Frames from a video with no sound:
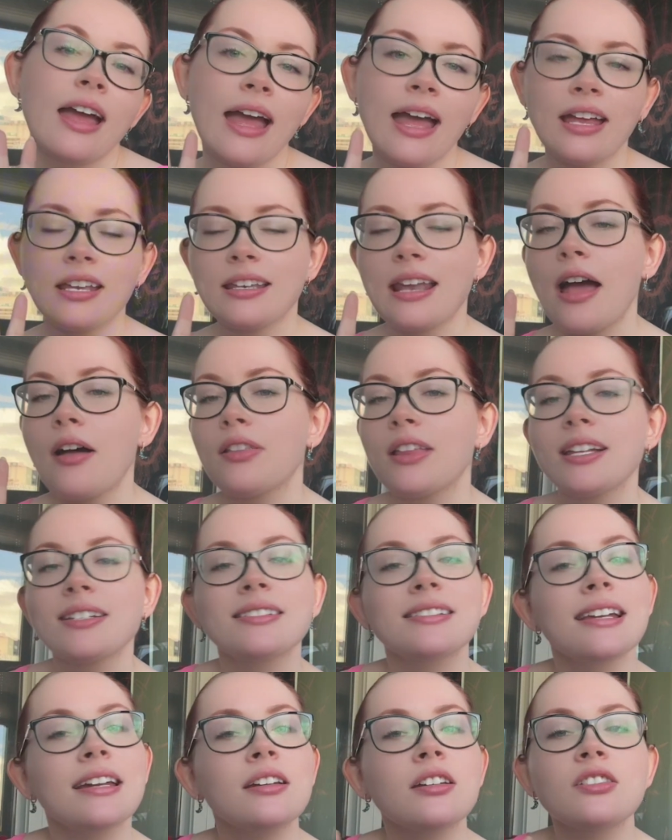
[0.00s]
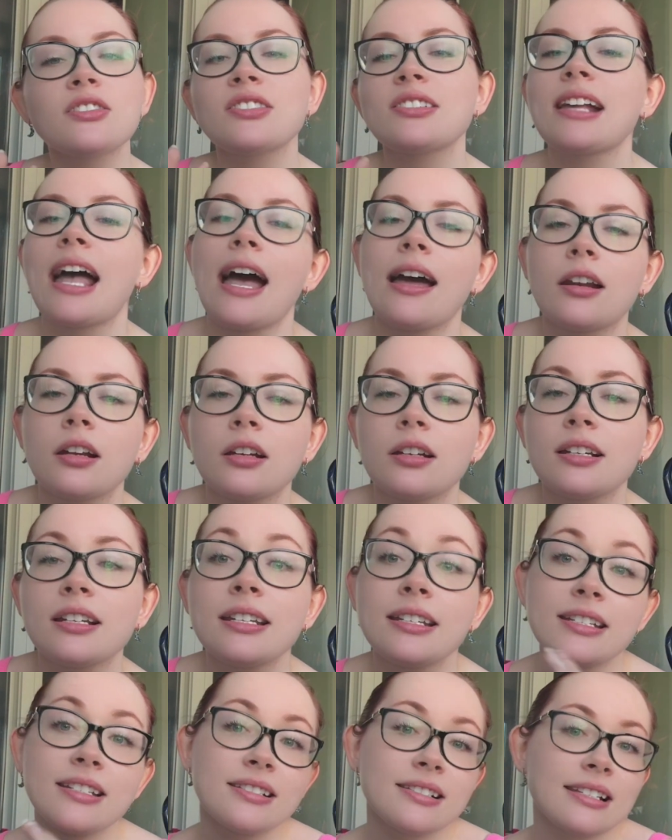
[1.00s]
And now let's say your
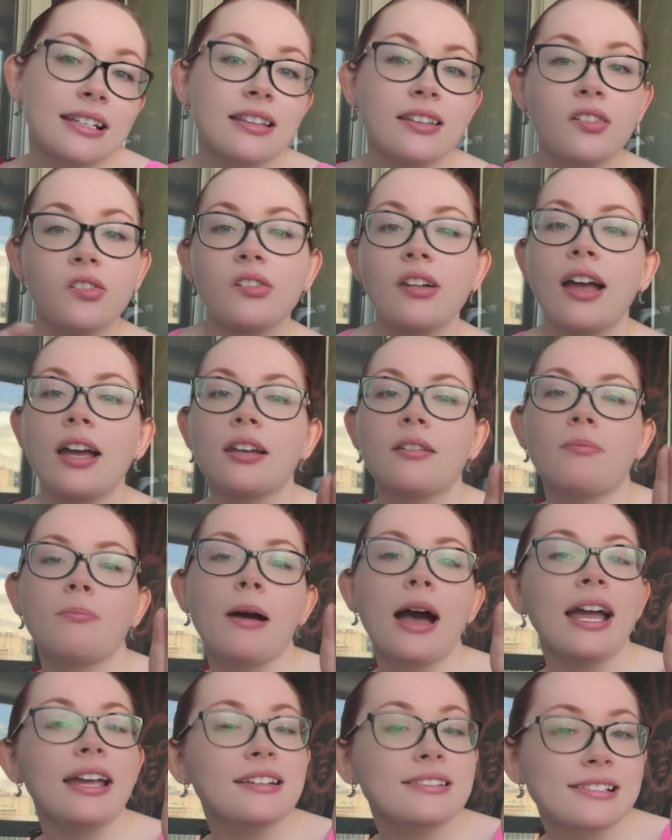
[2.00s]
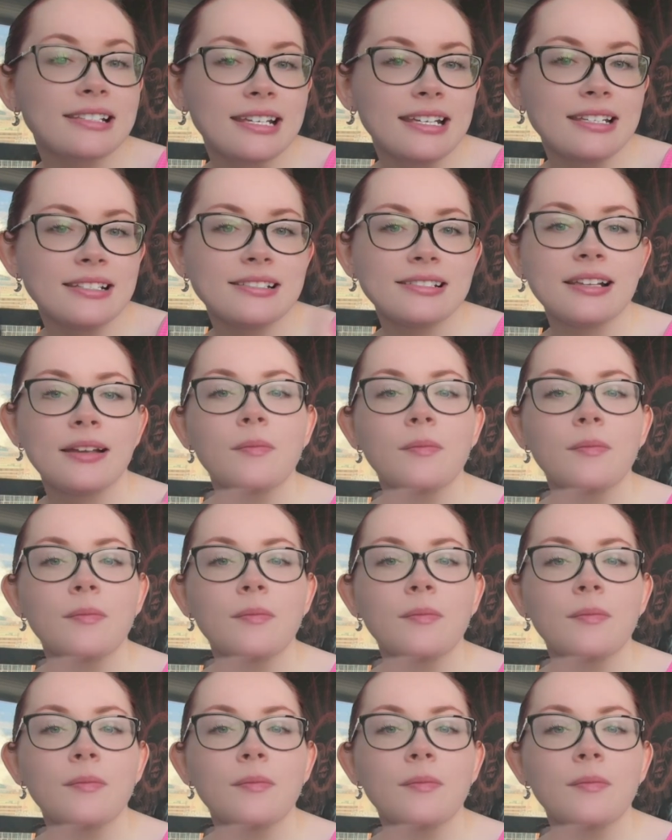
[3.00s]
Saturn is in the sign of Pisces.